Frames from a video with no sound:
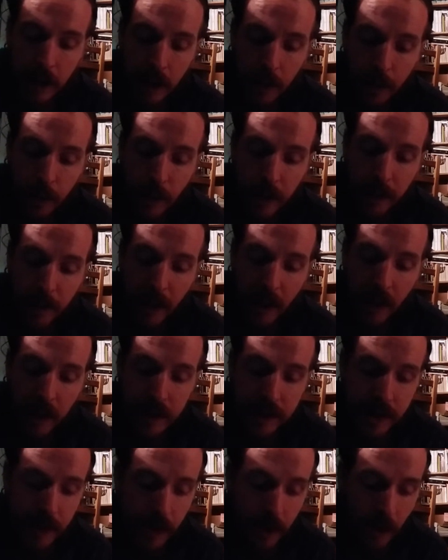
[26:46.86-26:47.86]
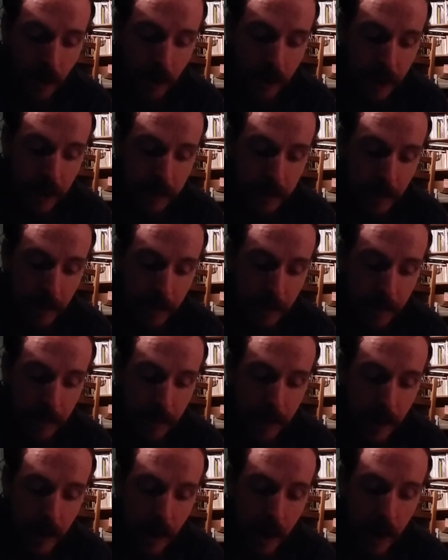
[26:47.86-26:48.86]
with merit or evil.
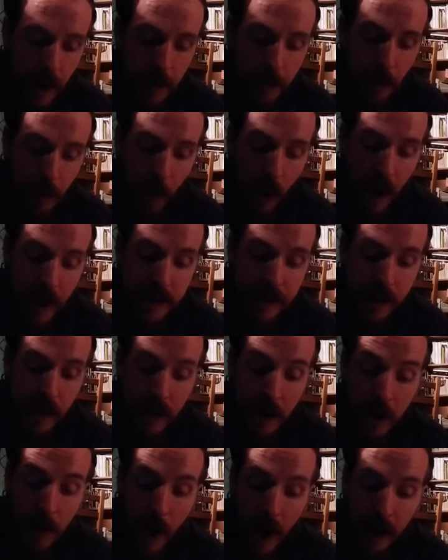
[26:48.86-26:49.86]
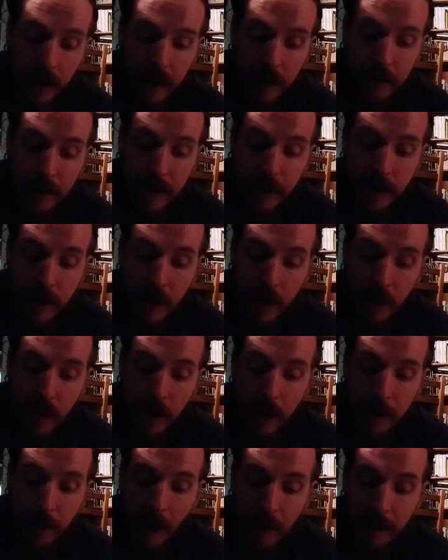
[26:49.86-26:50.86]
But why is there no activity
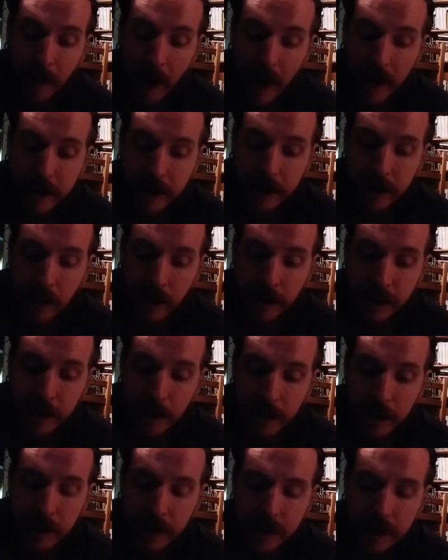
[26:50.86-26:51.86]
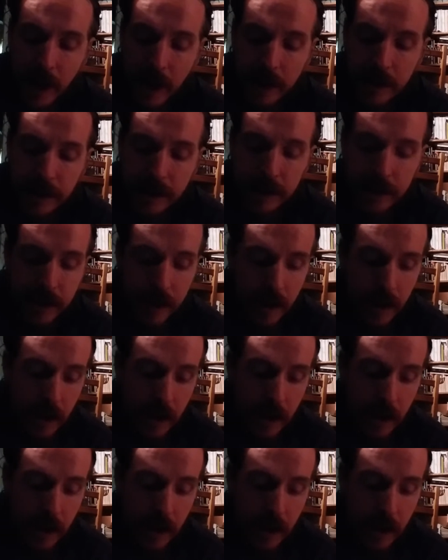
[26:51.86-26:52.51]
generated by passion or similar states?